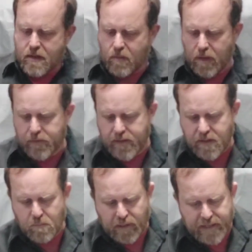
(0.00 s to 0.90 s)
welded
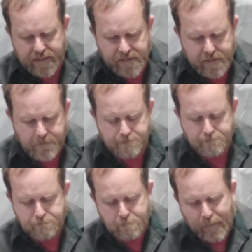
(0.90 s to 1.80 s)
in place.
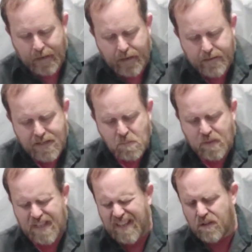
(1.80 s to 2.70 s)
These
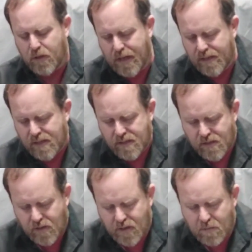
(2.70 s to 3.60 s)
particular
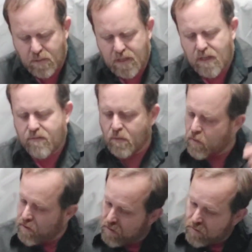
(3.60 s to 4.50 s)
gussets are going to be for
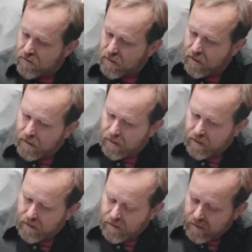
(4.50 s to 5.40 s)
use
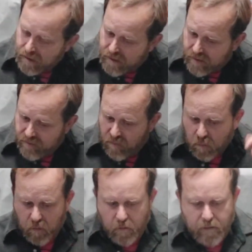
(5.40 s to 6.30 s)

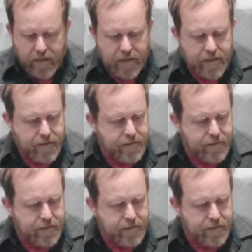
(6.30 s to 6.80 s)
for a